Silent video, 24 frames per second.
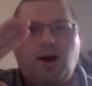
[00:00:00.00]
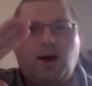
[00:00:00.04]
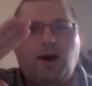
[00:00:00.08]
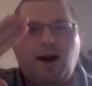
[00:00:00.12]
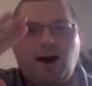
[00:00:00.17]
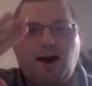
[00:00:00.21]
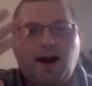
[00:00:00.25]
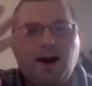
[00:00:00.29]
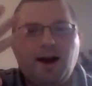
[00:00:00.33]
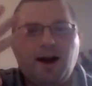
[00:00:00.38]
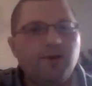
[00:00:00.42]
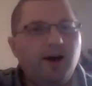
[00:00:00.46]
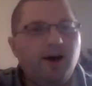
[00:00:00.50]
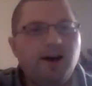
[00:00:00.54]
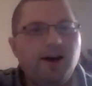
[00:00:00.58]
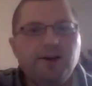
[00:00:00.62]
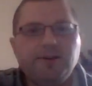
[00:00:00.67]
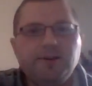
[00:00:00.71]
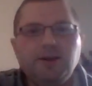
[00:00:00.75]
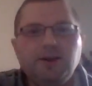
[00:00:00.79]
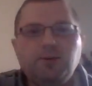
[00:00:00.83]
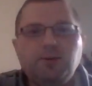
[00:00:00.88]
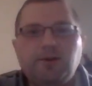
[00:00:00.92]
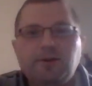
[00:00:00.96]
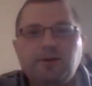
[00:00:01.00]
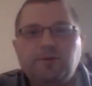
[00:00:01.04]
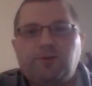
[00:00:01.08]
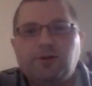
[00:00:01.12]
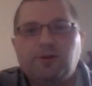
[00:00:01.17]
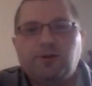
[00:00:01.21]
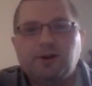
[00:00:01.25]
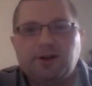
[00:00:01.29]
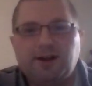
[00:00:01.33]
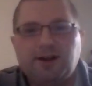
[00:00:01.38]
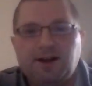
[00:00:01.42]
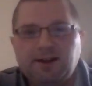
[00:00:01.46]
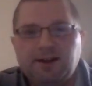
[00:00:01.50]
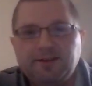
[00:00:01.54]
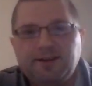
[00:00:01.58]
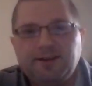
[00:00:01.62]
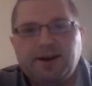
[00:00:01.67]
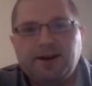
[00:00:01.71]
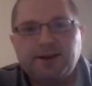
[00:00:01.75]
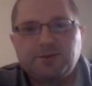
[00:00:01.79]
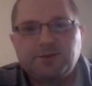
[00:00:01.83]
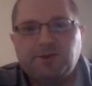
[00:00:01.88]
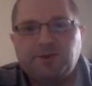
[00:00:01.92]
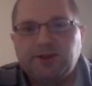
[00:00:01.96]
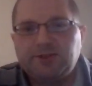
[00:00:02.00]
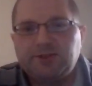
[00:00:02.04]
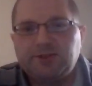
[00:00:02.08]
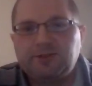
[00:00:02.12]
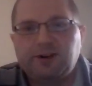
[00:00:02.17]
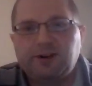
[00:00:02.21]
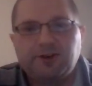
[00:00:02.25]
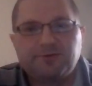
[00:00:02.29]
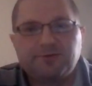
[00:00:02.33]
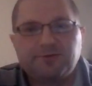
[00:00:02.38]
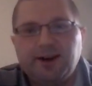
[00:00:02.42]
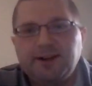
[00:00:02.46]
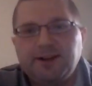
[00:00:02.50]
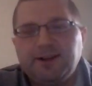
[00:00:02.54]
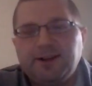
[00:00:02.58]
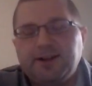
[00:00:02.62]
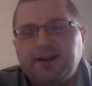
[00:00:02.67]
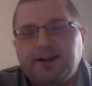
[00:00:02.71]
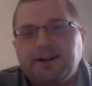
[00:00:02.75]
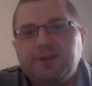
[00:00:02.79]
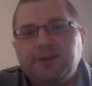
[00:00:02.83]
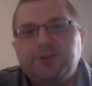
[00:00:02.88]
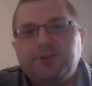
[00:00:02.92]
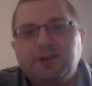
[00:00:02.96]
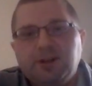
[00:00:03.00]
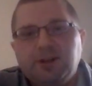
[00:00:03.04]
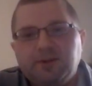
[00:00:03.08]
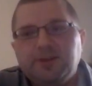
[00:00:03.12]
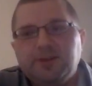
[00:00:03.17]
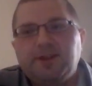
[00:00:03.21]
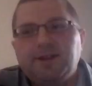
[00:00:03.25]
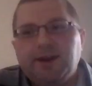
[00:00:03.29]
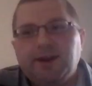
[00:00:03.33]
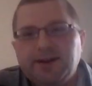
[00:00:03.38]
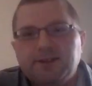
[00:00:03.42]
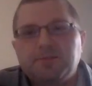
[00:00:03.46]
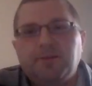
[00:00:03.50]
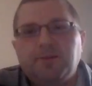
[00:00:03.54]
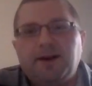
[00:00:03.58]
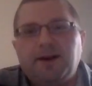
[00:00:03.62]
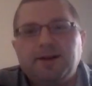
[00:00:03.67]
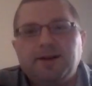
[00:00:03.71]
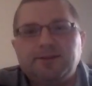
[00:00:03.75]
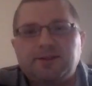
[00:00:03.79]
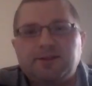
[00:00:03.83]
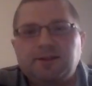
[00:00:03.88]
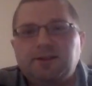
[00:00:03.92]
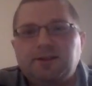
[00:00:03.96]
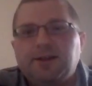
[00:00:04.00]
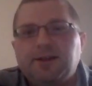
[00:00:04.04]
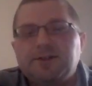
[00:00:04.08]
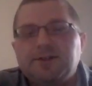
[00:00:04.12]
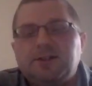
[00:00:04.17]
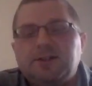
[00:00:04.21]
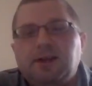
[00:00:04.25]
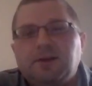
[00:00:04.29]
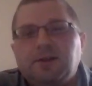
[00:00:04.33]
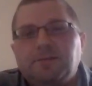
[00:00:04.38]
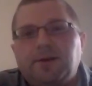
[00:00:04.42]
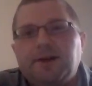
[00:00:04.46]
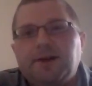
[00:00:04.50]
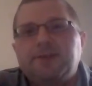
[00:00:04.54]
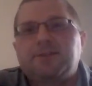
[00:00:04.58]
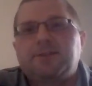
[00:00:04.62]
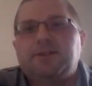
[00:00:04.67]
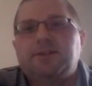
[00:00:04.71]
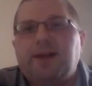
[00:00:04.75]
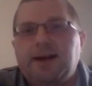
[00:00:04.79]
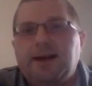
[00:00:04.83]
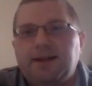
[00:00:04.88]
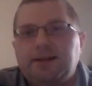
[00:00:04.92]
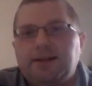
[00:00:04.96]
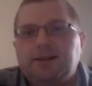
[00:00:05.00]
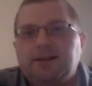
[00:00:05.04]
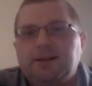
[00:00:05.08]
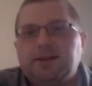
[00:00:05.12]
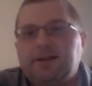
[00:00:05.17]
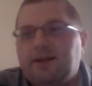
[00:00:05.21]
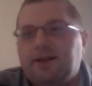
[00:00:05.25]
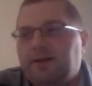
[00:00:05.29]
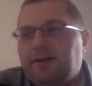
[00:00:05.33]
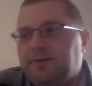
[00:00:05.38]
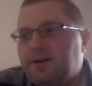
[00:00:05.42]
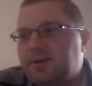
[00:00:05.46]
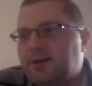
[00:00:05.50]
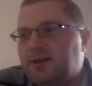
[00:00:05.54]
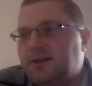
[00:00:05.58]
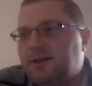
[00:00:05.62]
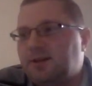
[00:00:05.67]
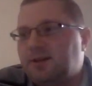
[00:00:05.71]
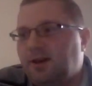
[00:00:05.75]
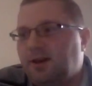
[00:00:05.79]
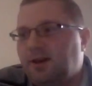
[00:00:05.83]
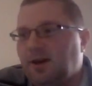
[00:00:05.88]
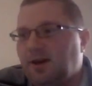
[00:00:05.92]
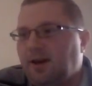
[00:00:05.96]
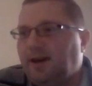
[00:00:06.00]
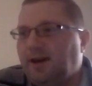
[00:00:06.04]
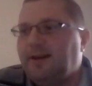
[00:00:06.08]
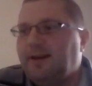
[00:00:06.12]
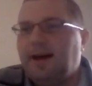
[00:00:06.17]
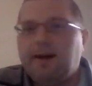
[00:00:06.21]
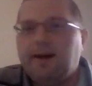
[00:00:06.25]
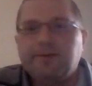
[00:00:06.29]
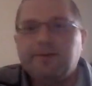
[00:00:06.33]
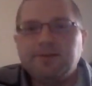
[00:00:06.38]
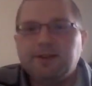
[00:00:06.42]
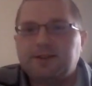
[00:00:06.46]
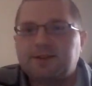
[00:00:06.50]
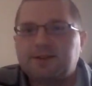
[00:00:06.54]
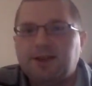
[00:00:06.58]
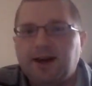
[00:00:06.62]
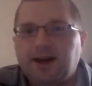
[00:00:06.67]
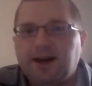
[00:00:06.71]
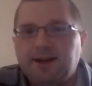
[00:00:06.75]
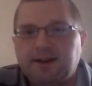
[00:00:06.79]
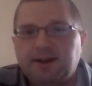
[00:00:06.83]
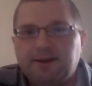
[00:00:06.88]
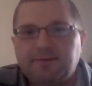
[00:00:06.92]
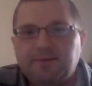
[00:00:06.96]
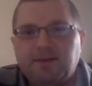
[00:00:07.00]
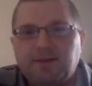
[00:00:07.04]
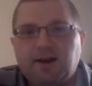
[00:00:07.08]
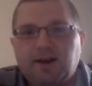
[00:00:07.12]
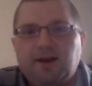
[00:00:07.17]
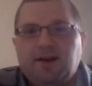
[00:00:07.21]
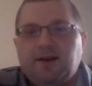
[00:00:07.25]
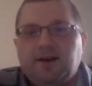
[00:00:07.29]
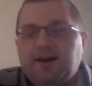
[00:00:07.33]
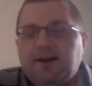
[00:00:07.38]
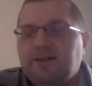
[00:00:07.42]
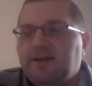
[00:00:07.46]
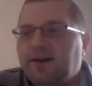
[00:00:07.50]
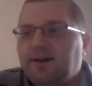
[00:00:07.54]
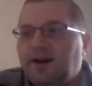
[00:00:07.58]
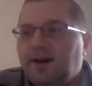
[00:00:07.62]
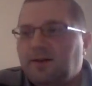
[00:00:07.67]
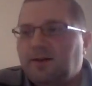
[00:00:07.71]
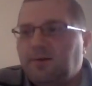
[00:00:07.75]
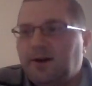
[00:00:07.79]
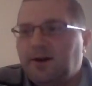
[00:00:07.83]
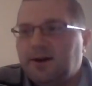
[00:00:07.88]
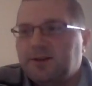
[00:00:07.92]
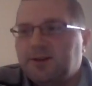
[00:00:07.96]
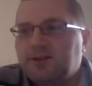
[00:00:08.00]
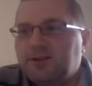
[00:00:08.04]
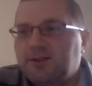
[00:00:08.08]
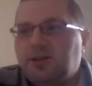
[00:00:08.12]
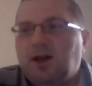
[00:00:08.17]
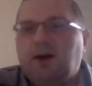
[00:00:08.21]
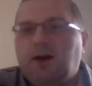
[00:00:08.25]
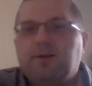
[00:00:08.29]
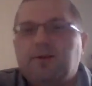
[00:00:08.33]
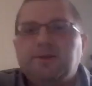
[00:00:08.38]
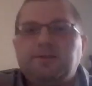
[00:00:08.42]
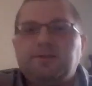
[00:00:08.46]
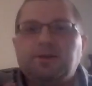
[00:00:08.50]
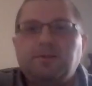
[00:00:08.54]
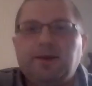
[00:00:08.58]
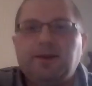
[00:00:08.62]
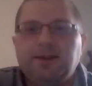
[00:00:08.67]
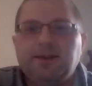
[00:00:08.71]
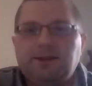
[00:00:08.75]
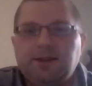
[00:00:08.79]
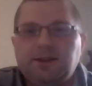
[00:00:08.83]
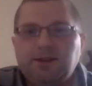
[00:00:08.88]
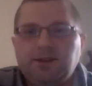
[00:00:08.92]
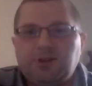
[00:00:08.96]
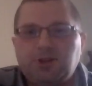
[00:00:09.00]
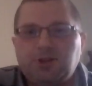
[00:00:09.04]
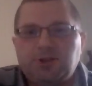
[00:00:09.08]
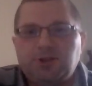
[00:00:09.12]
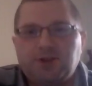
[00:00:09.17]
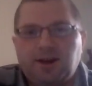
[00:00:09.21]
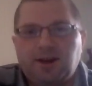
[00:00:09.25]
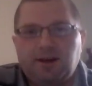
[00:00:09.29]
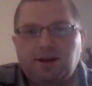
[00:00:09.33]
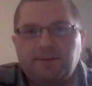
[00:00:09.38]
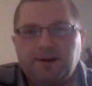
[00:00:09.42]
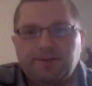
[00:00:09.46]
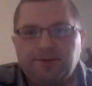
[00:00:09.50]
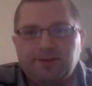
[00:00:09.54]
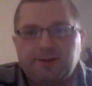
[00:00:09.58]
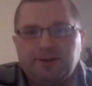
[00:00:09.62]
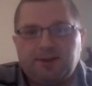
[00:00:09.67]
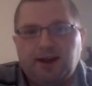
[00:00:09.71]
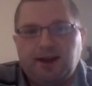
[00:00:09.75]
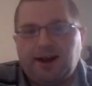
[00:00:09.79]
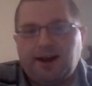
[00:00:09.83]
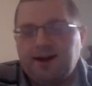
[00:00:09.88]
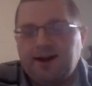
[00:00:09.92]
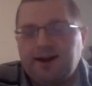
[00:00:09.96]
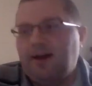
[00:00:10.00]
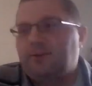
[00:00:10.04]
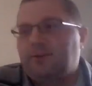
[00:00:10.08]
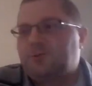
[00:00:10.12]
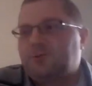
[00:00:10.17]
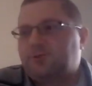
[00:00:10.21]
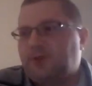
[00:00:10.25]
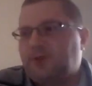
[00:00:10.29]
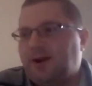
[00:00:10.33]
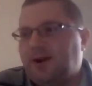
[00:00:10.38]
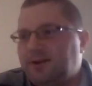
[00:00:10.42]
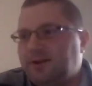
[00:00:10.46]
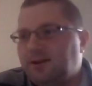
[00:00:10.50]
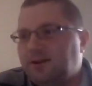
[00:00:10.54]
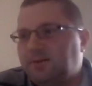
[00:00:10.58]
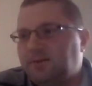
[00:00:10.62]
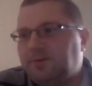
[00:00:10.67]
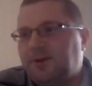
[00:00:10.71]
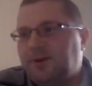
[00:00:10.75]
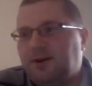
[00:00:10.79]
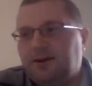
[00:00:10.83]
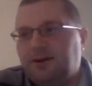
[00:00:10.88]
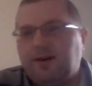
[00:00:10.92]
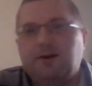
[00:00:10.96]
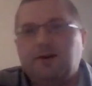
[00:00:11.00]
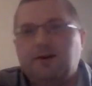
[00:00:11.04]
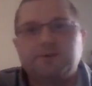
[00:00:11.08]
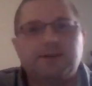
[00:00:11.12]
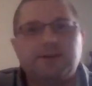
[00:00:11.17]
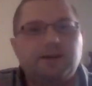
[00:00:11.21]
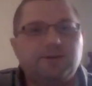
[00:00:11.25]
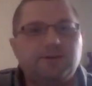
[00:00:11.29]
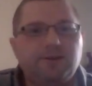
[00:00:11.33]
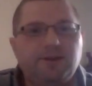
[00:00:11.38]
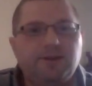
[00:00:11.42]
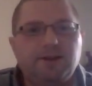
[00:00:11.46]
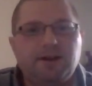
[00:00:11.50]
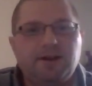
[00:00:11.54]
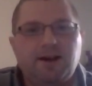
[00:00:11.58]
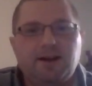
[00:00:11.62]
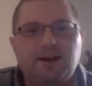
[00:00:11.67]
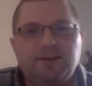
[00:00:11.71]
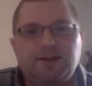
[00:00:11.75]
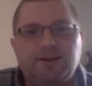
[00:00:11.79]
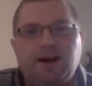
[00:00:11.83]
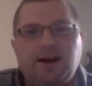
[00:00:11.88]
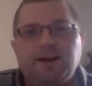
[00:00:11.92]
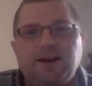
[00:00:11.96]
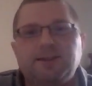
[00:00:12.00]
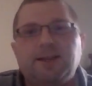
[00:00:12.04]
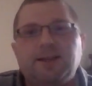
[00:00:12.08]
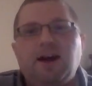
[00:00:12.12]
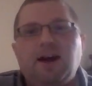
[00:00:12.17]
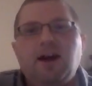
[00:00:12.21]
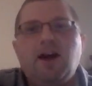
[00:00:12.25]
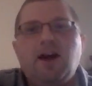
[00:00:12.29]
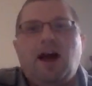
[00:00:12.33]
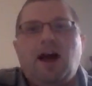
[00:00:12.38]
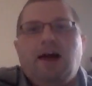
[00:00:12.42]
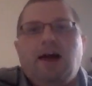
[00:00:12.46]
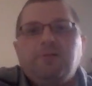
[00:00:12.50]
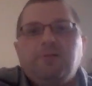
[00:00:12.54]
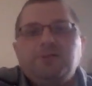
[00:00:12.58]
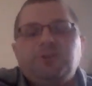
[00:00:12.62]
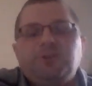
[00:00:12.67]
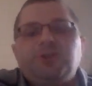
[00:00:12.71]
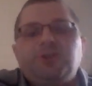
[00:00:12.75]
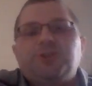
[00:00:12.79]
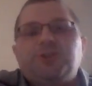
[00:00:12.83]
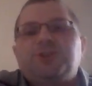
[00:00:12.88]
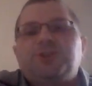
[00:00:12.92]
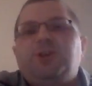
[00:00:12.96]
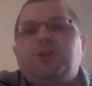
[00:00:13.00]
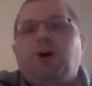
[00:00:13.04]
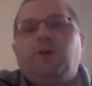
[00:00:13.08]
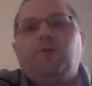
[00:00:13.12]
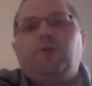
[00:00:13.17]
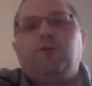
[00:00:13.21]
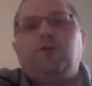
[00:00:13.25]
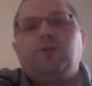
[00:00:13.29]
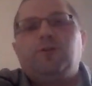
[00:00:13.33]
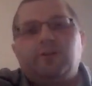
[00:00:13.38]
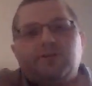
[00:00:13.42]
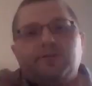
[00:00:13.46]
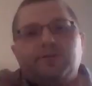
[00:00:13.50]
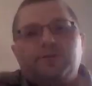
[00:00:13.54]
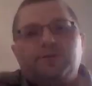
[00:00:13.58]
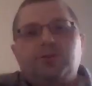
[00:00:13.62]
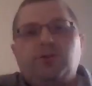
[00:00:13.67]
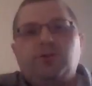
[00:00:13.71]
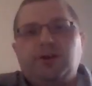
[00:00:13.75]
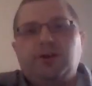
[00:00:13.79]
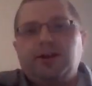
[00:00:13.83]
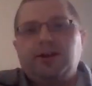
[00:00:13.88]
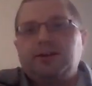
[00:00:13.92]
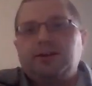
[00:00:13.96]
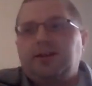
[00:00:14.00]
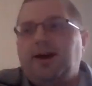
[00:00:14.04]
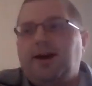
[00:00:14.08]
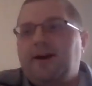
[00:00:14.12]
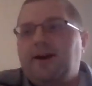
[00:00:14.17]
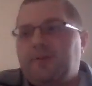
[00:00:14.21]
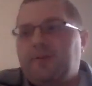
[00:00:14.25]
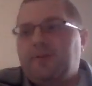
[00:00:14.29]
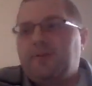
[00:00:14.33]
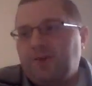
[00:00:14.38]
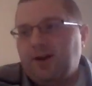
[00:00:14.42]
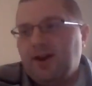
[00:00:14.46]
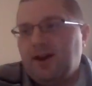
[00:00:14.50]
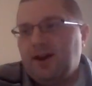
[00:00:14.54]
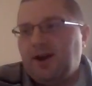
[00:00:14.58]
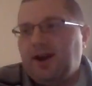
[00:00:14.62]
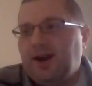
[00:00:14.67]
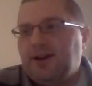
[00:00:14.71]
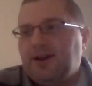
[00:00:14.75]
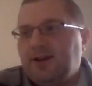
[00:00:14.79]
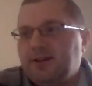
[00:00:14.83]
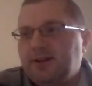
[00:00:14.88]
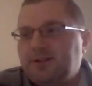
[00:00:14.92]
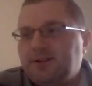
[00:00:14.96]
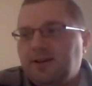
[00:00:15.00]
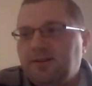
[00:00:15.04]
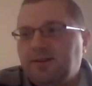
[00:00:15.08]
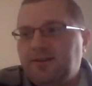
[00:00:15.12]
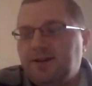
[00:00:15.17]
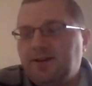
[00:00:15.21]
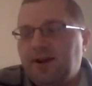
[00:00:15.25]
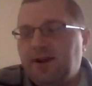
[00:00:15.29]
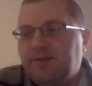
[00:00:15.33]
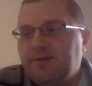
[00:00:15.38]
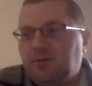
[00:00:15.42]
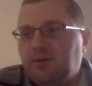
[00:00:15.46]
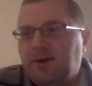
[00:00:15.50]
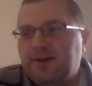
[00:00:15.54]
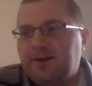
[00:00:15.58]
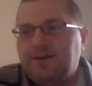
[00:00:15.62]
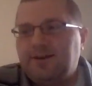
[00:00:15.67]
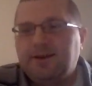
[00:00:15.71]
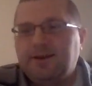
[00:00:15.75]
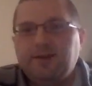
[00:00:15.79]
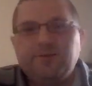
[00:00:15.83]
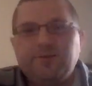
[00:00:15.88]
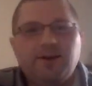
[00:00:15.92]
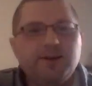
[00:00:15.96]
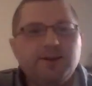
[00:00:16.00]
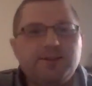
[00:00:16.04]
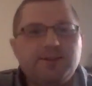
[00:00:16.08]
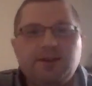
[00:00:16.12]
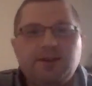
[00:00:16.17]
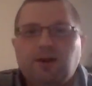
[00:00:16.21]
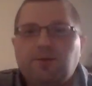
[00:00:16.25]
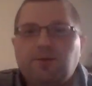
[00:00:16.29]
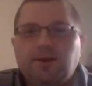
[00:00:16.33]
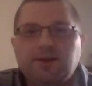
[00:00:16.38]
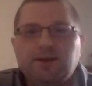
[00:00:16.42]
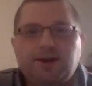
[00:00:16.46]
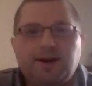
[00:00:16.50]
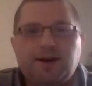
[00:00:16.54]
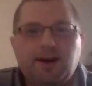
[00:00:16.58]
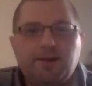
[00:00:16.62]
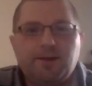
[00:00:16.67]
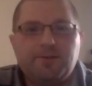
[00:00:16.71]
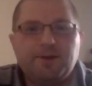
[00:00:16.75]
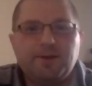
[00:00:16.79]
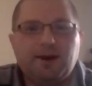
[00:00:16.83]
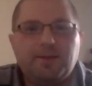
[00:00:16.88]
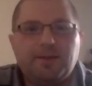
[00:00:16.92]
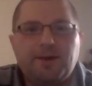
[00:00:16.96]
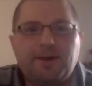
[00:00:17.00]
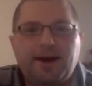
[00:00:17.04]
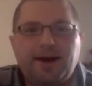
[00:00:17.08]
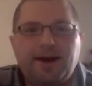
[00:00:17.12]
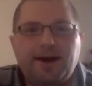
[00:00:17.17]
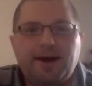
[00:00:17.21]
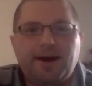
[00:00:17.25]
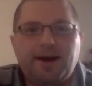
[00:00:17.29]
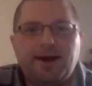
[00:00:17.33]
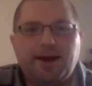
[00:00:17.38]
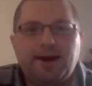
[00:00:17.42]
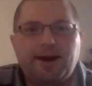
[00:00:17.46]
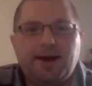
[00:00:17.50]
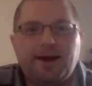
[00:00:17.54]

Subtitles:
I only won 4 contests when I started writing it, because, you know, it takes months. It does take months and editing and everything. And I was excited. There I was going to my teaching job every day. I was writing a book. I was entering contests. I was just so full of joy in life. And I said to everyone, if I sell 1 copy, I'm happy.